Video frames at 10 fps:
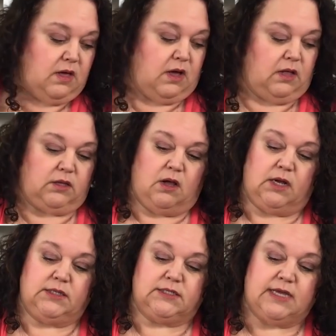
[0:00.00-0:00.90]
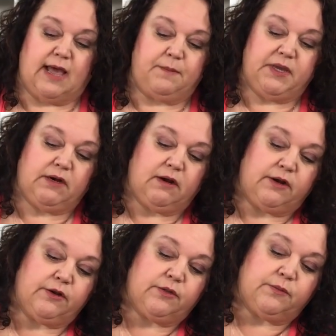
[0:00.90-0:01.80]
along the top here
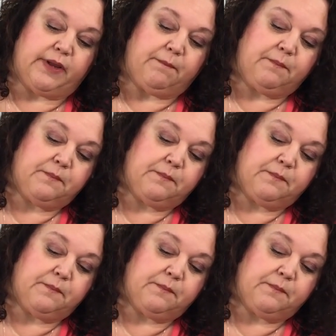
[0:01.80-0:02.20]
under the rim.